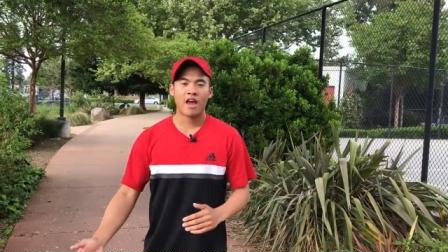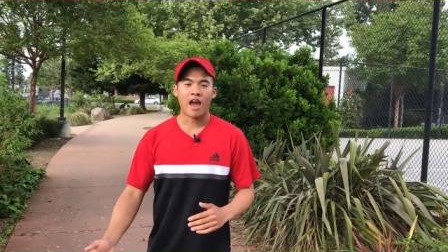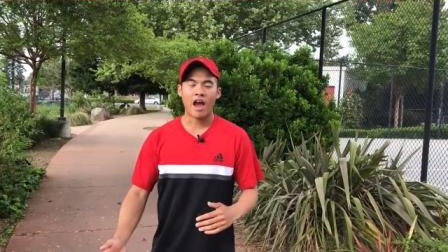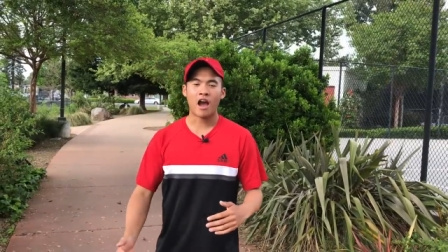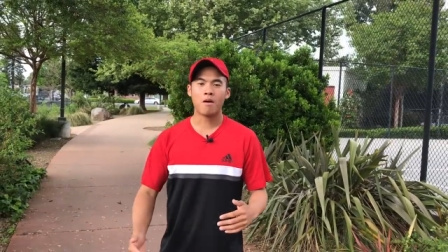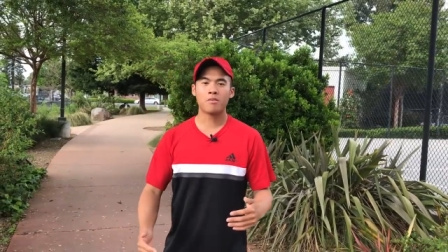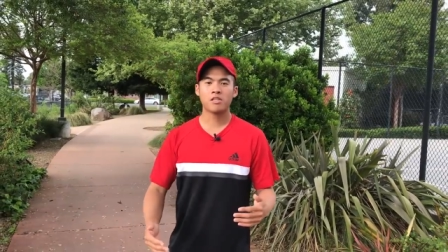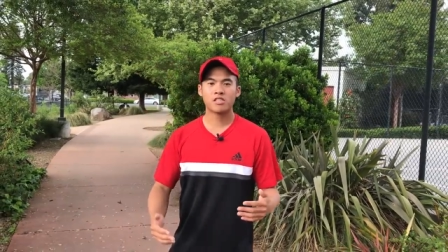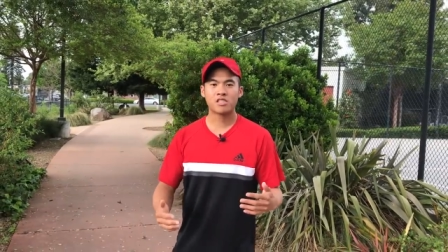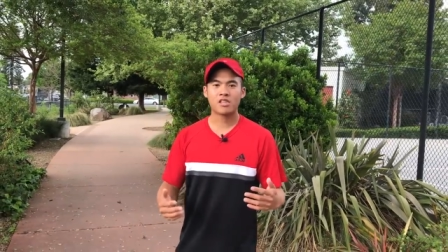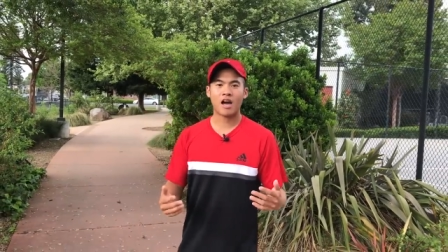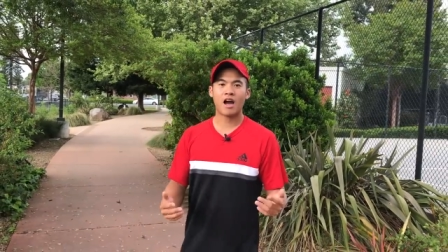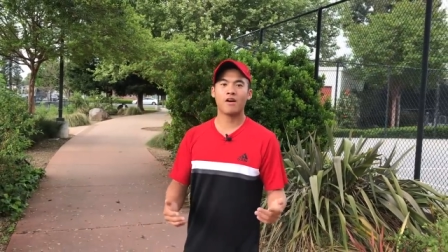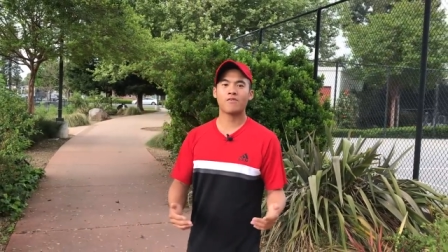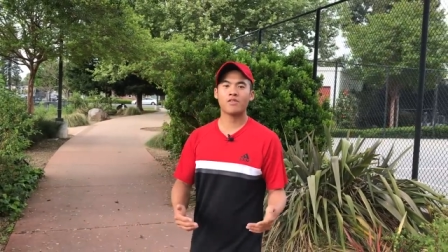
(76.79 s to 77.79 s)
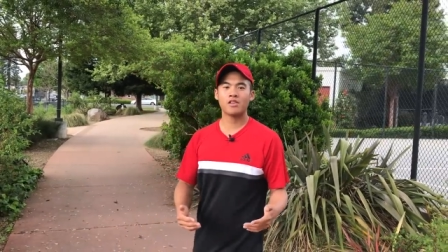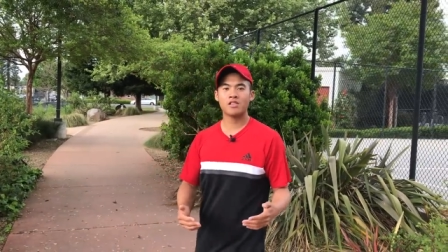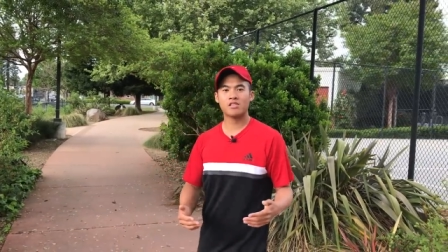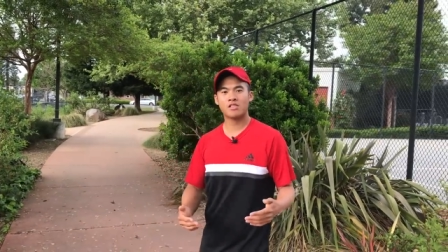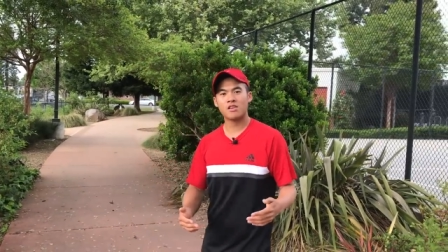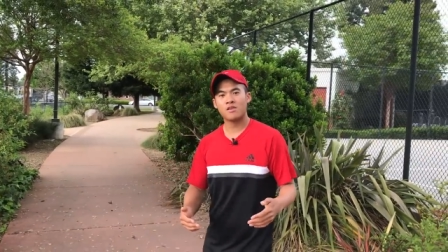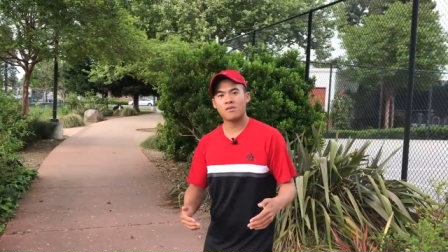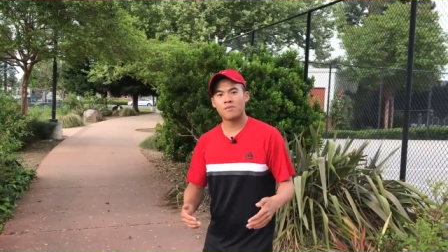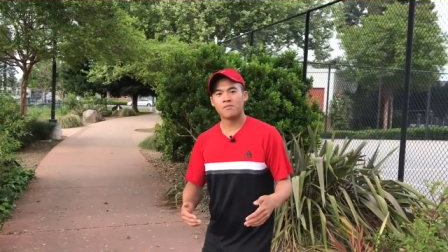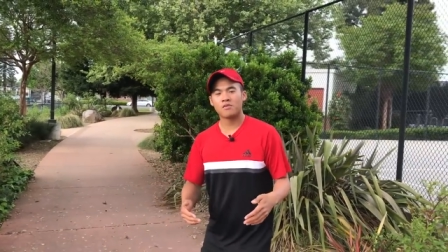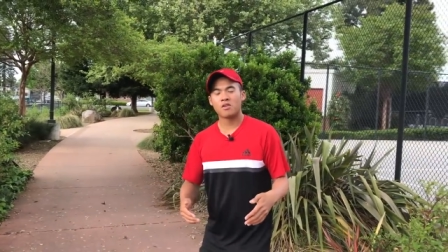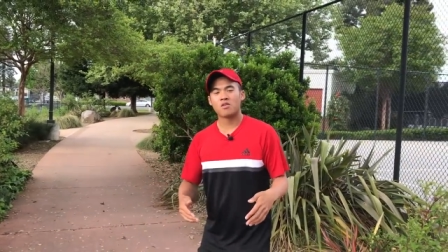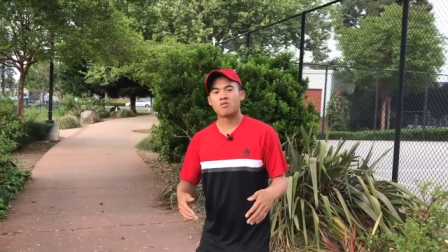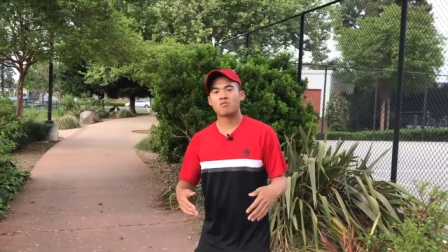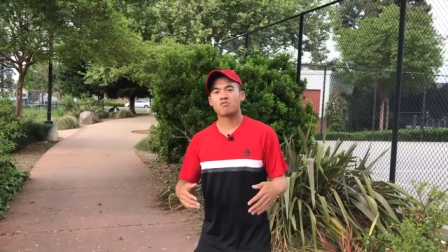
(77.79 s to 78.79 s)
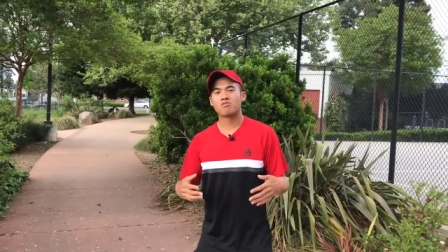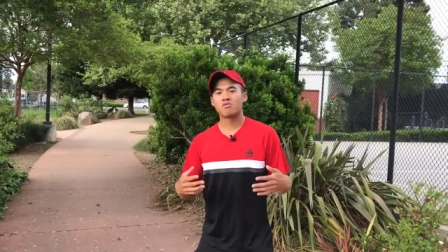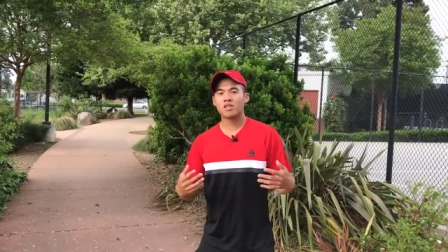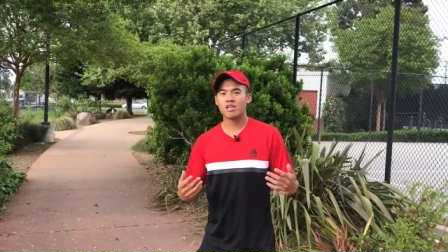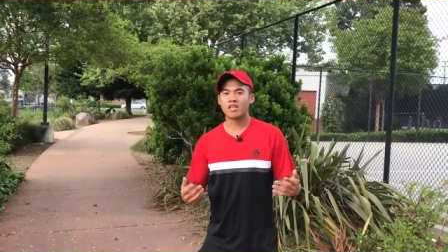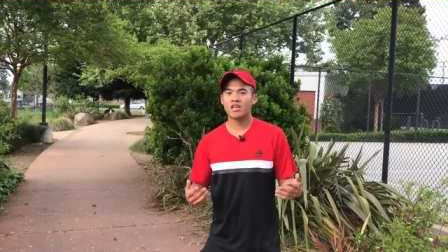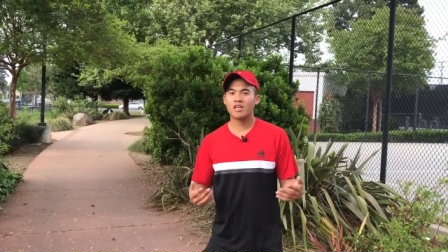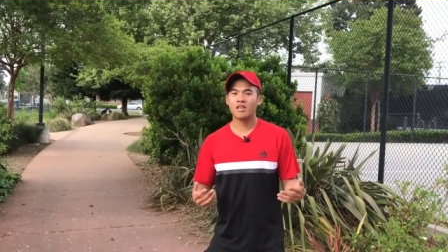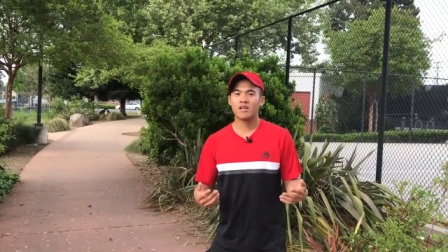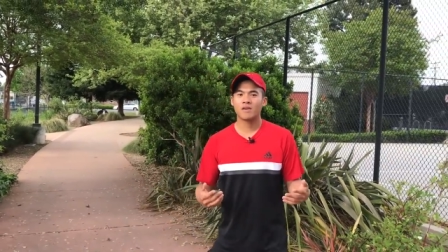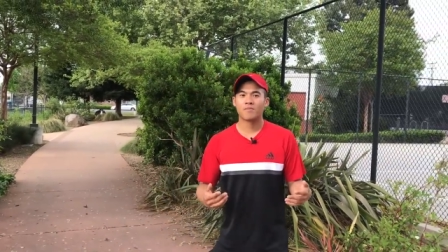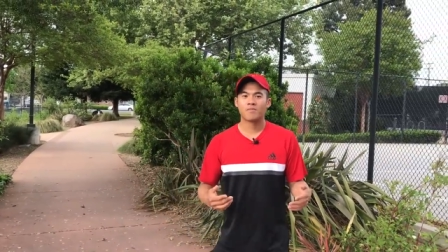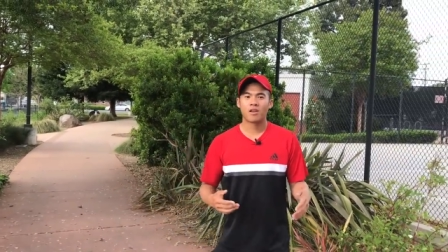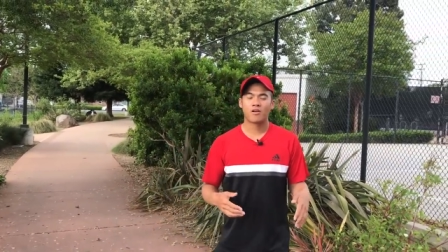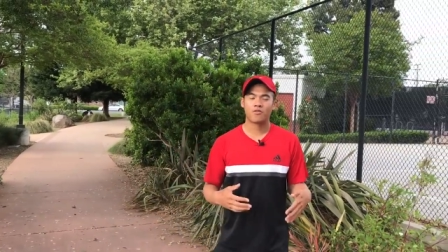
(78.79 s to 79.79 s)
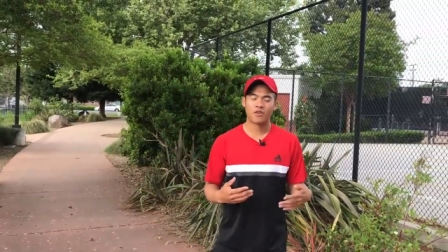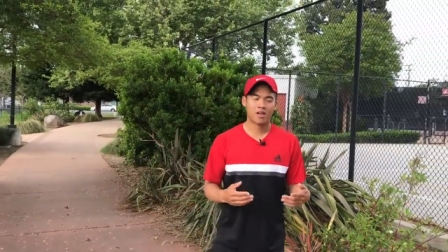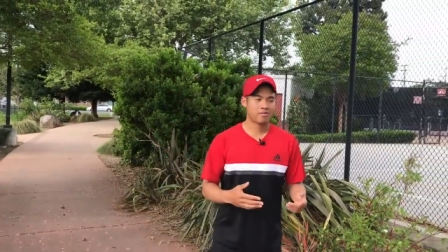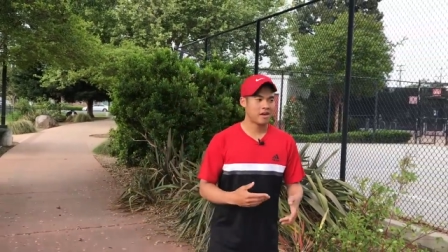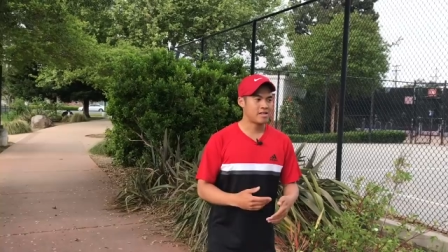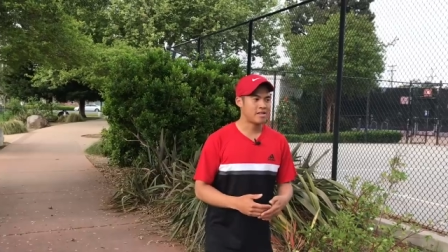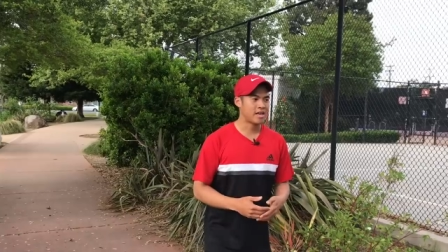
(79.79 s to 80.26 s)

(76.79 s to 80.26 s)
how much does confidence really affect my